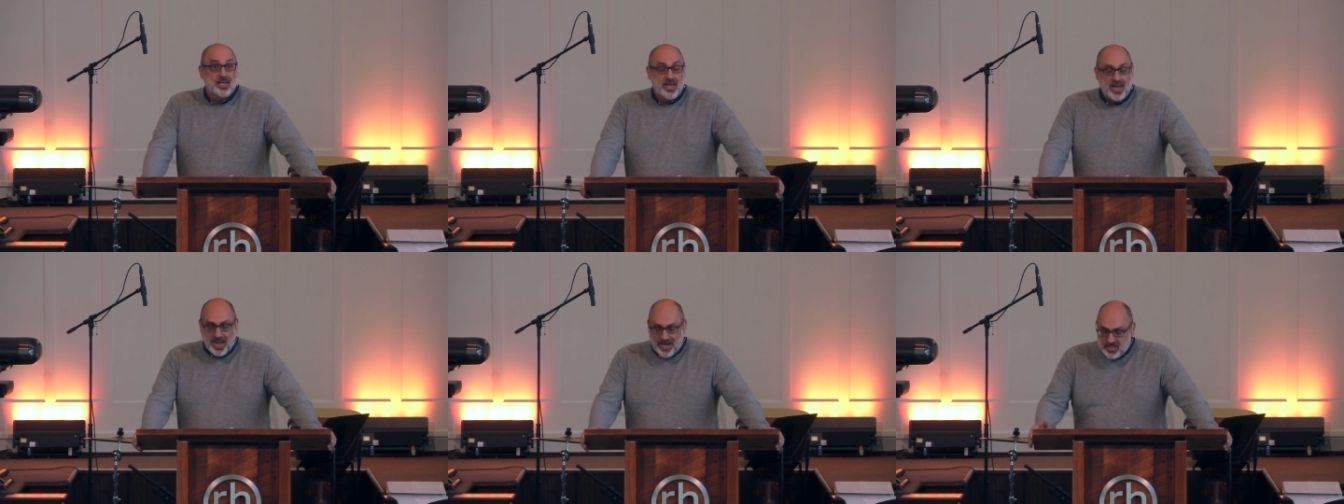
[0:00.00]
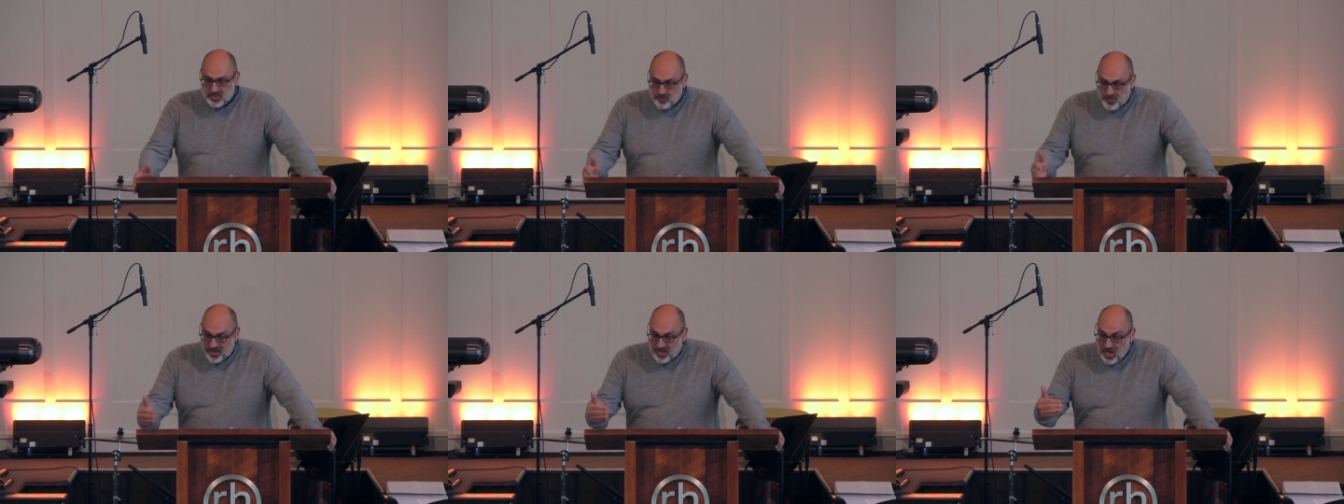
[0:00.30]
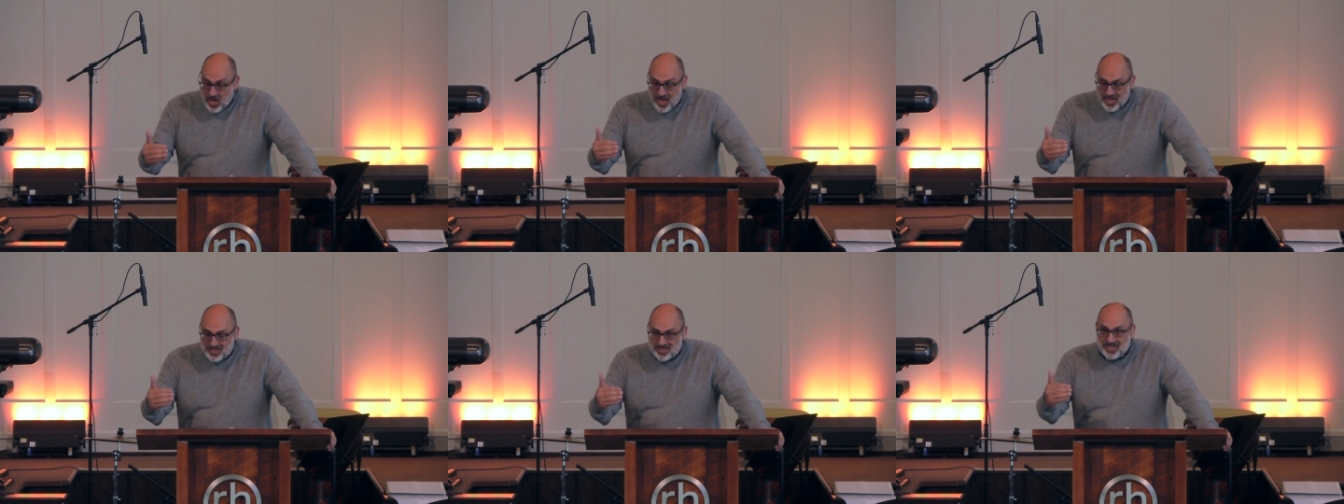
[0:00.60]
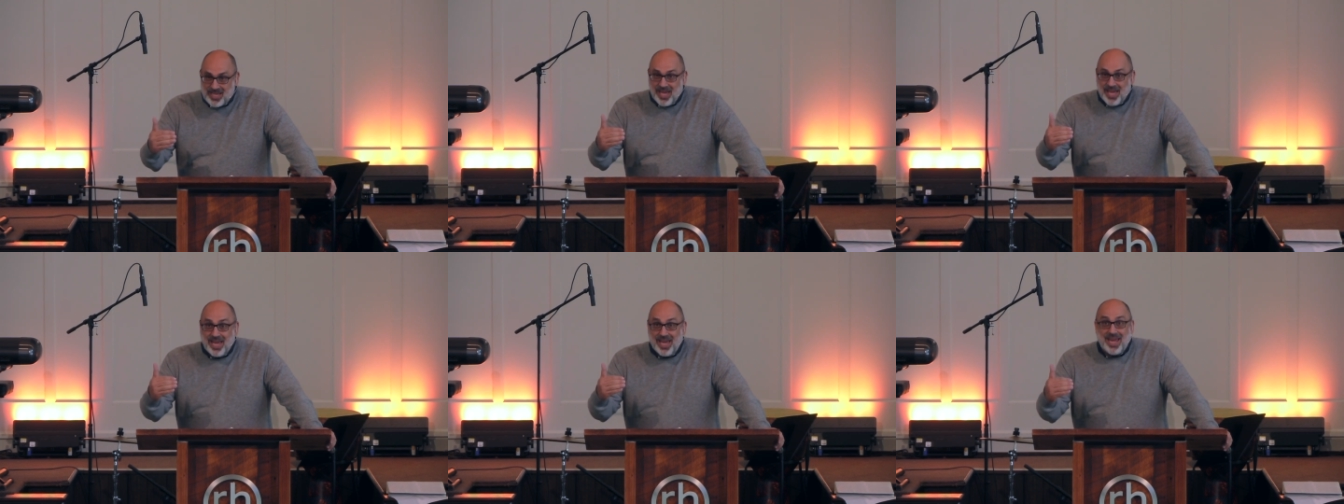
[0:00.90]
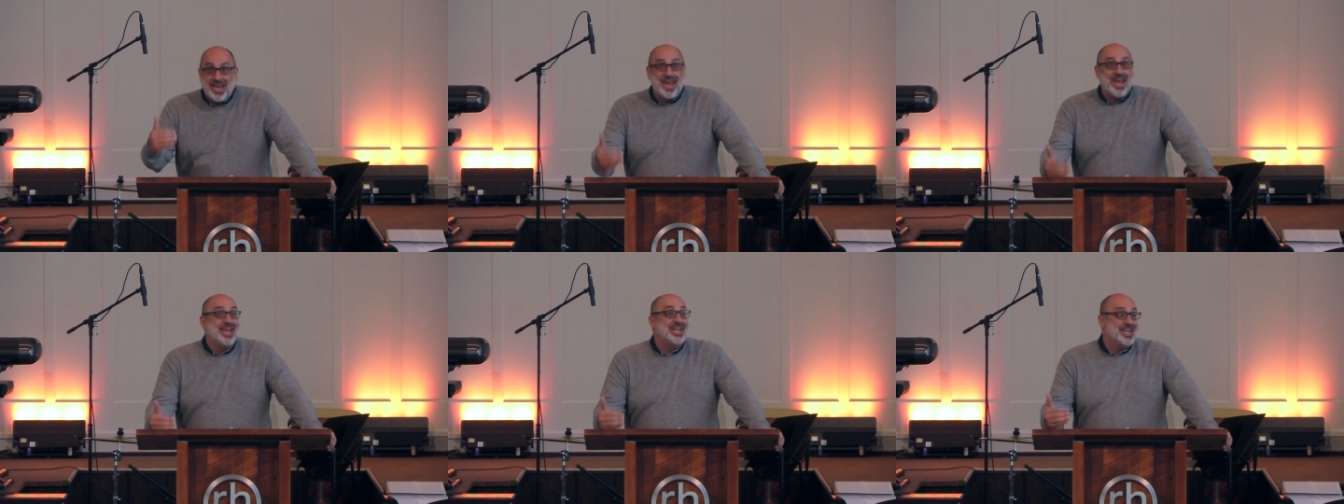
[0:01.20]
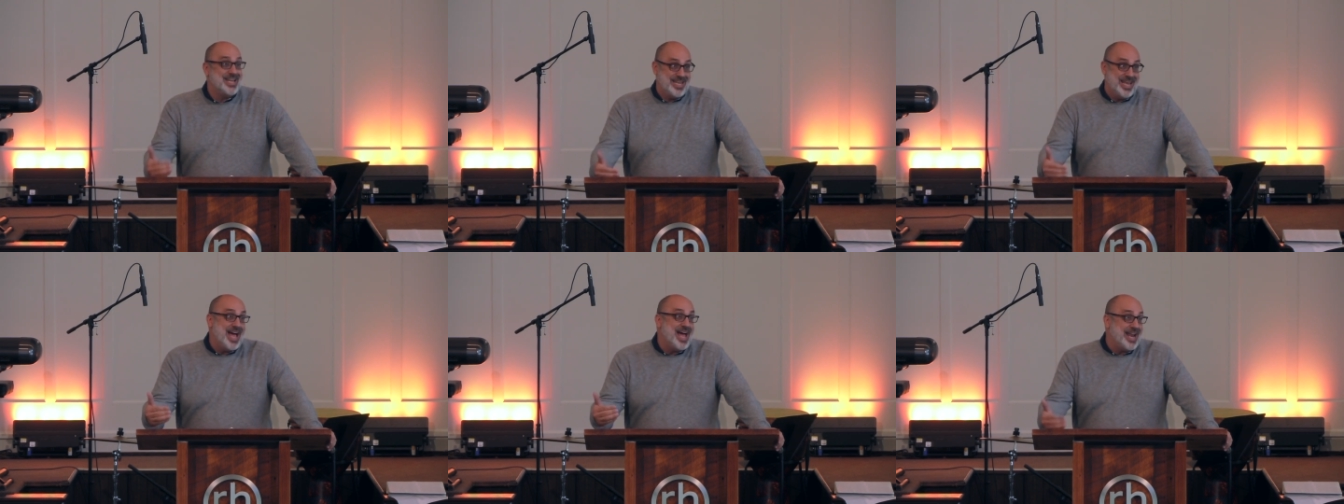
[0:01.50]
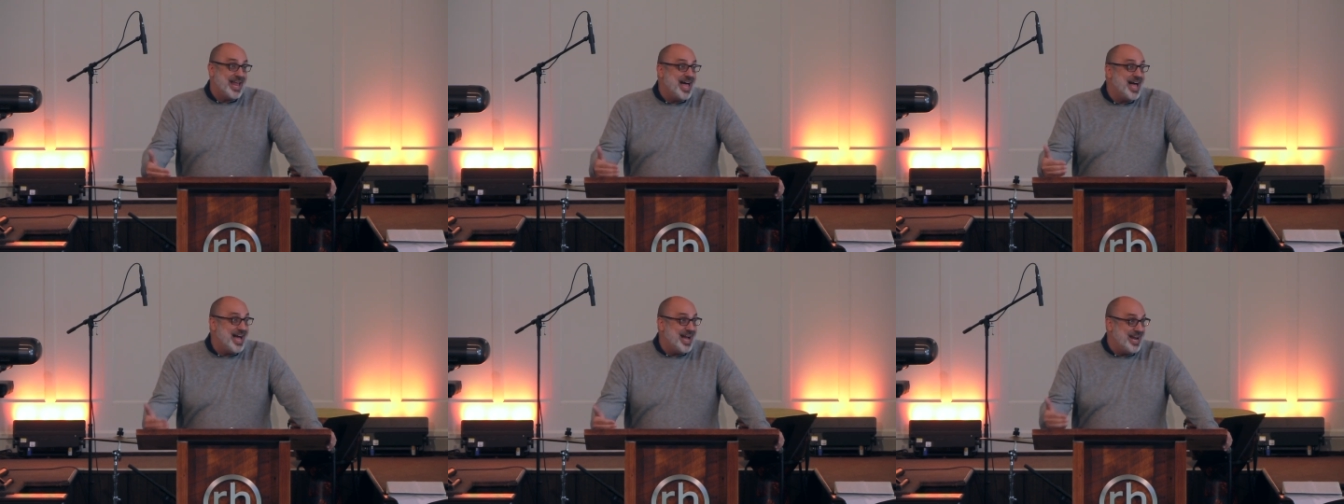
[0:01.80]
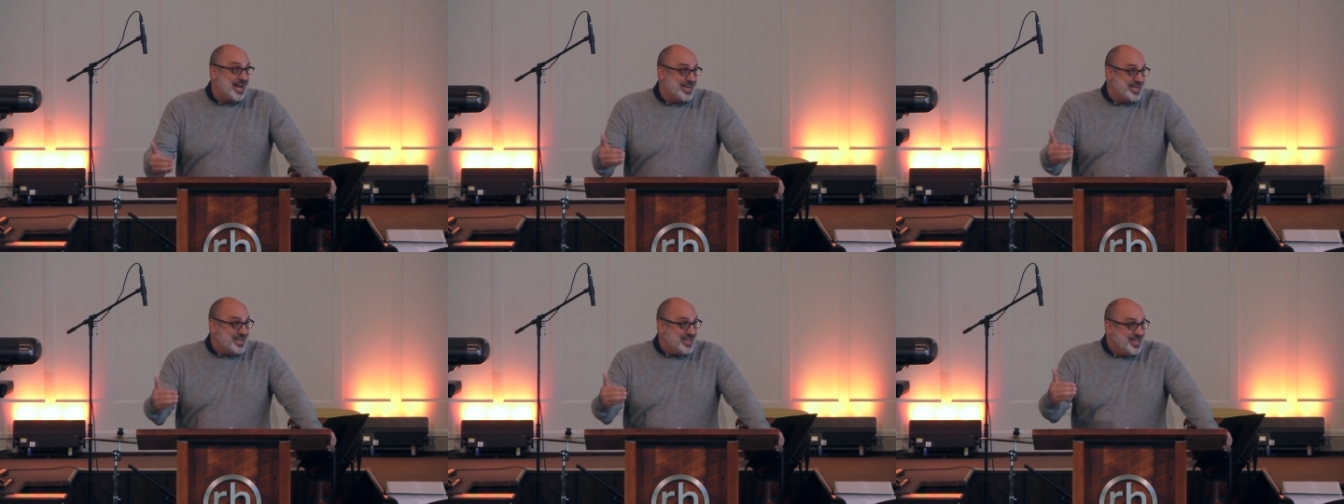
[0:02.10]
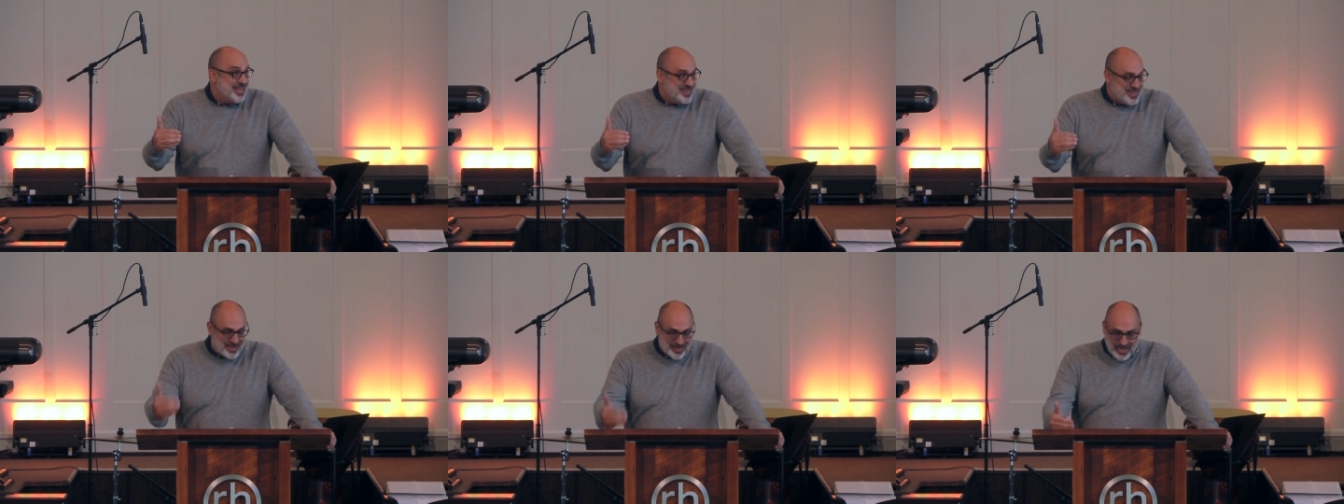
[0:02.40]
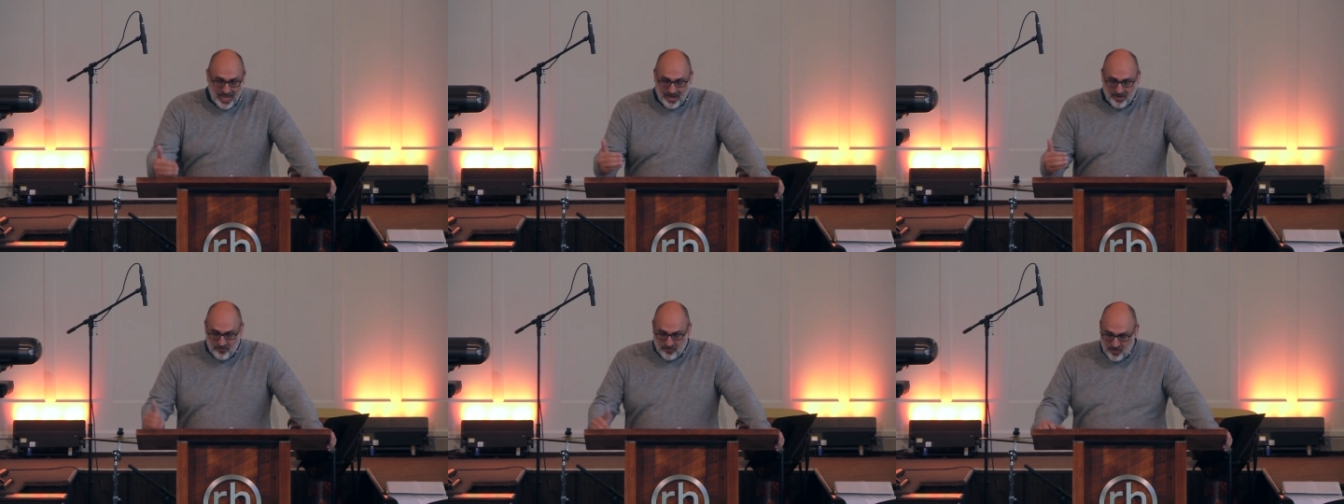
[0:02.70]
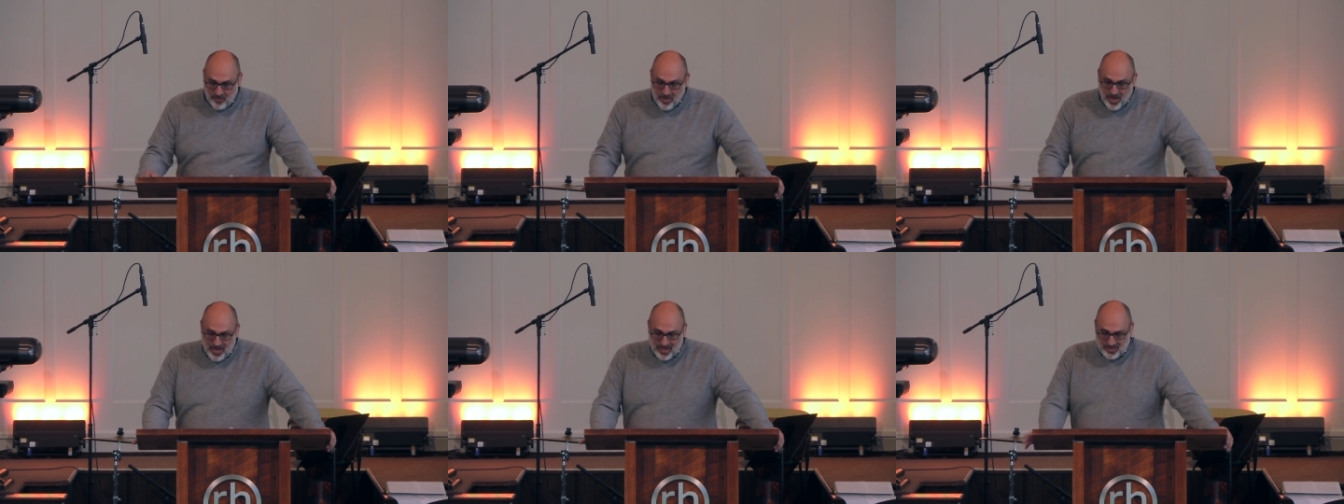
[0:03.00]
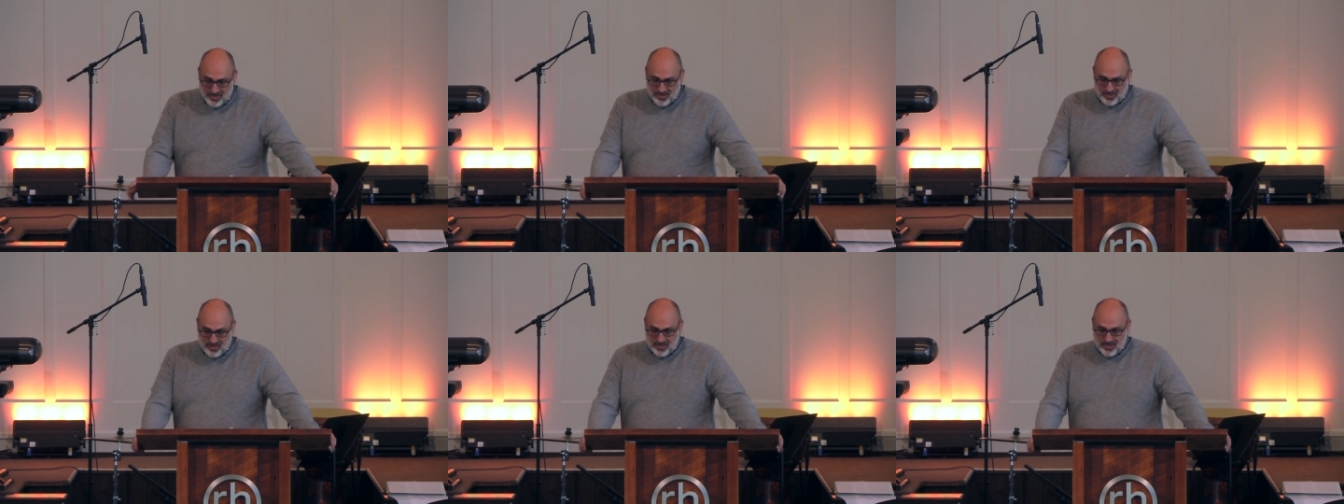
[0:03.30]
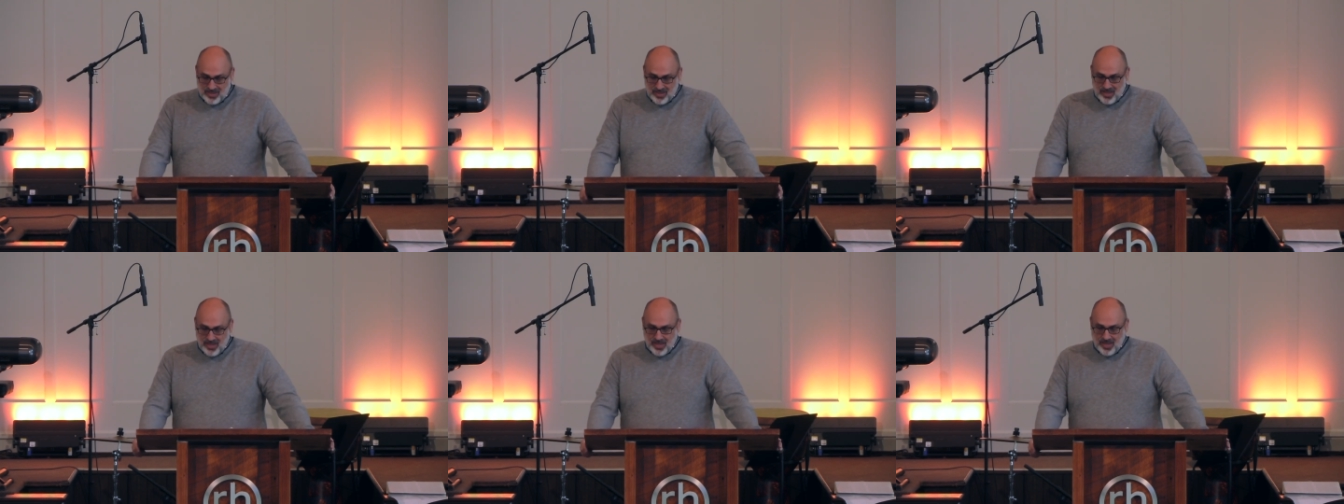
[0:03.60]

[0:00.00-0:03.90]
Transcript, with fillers: It is because He did not hide the light from us.